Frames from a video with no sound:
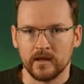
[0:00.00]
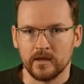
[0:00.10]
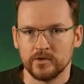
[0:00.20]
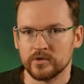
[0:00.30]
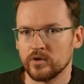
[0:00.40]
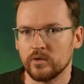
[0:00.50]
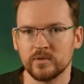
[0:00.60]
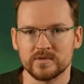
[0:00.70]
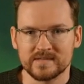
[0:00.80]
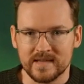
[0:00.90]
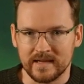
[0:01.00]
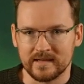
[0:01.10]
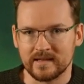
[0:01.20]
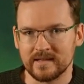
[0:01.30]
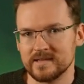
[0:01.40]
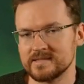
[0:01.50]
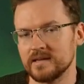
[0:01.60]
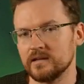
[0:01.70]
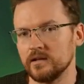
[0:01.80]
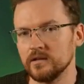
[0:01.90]
You could almost say that it is
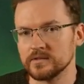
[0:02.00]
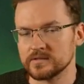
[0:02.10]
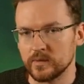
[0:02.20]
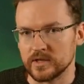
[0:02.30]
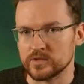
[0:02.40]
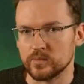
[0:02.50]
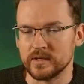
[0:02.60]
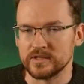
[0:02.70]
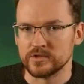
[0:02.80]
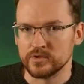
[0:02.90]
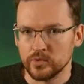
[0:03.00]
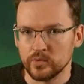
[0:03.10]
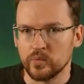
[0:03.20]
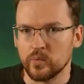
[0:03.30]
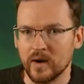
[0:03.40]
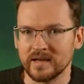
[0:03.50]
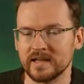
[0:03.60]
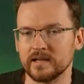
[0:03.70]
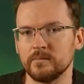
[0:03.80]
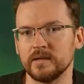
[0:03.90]
a little switch with two 1
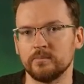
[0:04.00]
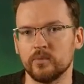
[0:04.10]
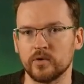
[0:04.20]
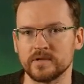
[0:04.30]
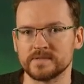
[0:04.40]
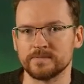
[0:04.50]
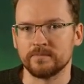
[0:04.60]
gigabit ports.